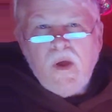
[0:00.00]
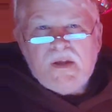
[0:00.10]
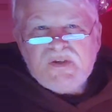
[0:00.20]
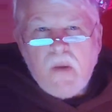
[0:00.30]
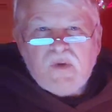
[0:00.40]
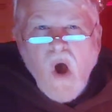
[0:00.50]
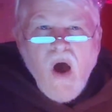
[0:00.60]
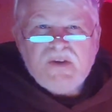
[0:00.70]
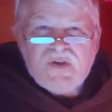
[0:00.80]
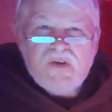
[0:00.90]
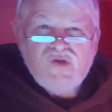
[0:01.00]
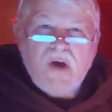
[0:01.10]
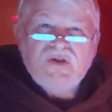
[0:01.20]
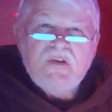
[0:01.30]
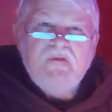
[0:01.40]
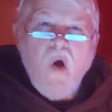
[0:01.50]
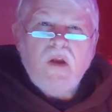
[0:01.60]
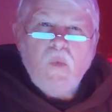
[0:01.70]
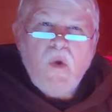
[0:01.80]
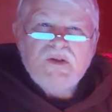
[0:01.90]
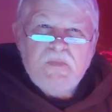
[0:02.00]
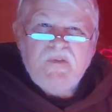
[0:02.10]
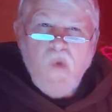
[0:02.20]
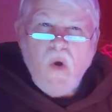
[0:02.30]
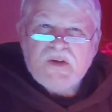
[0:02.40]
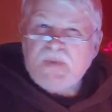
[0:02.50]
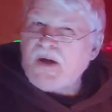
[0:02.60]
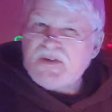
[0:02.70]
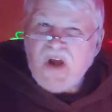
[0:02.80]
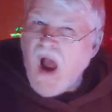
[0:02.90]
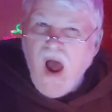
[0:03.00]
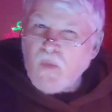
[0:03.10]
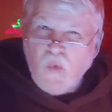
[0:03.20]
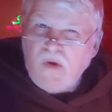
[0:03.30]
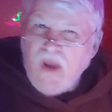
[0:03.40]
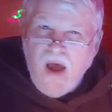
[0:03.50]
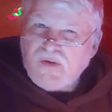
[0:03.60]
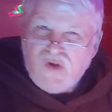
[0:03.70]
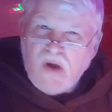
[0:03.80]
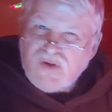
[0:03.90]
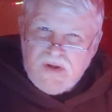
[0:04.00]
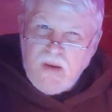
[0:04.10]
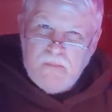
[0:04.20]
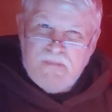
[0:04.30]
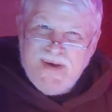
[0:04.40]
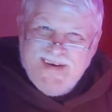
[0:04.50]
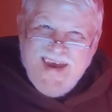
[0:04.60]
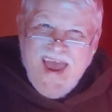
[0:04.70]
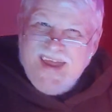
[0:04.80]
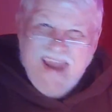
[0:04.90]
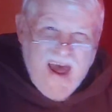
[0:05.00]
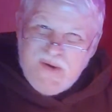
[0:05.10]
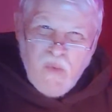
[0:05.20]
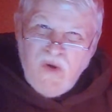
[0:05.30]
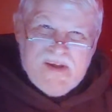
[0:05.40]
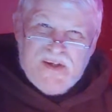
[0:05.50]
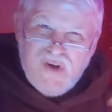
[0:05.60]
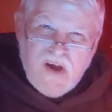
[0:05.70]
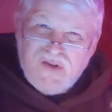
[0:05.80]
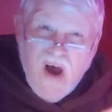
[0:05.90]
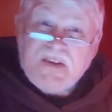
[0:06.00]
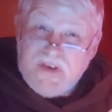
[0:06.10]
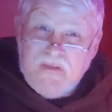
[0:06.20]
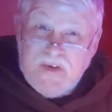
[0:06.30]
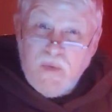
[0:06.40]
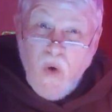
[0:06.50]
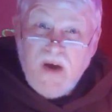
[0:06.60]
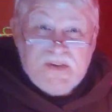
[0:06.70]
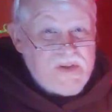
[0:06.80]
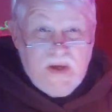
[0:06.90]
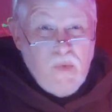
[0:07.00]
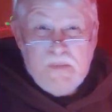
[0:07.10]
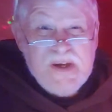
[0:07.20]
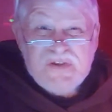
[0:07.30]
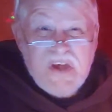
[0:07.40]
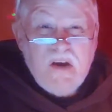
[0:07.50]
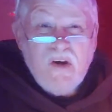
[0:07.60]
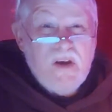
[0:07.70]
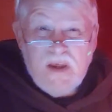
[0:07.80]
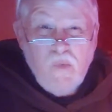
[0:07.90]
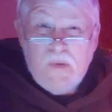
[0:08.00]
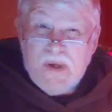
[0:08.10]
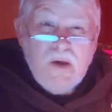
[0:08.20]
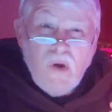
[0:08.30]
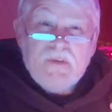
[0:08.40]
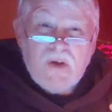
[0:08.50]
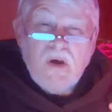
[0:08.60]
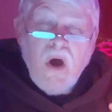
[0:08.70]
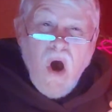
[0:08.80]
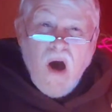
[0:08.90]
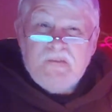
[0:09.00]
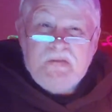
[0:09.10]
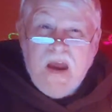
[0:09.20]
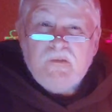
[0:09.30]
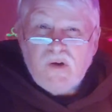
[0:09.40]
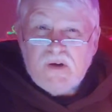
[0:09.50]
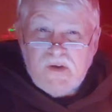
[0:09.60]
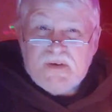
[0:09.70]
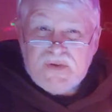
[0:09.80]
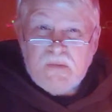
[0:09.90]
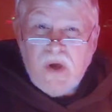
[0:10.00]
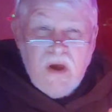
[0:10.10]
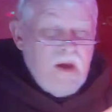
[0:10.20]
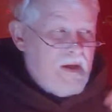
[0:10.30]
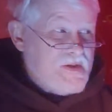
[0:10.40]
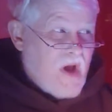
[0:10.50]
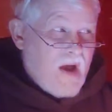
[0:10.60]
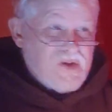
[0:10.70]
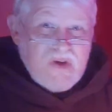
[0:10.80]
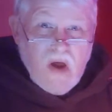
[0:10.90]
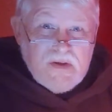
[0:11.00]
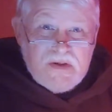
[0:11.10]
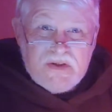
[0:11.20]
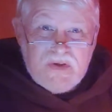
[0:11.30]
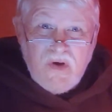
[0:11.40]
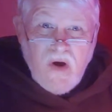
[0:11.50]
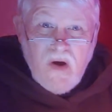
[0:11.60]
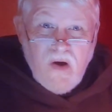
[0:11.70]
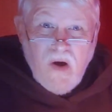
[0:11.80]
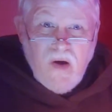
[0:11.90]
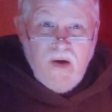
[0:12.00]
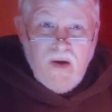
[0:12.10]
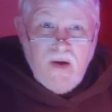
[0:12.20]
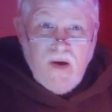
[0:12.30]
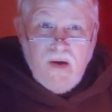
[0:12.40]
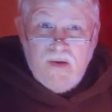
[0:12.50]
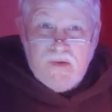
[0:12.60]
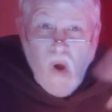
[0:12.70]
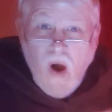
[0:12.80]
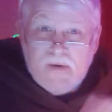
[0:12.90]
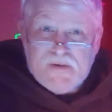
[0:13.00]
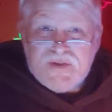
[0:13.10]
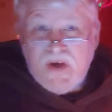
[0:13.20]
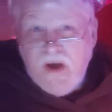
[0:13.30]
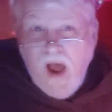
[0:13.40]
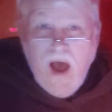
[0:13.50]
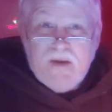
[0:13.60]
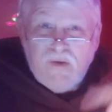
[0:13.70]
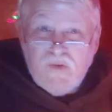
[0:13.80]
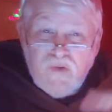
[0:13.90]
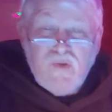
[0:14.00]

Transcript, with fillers: it is up to us to judge the fallen ones before us, because God will not judge them. And neither will he judge us. If he was, he would be a sinner and he would be guilty of favoritism. He's got sons uh, uh, and daughters on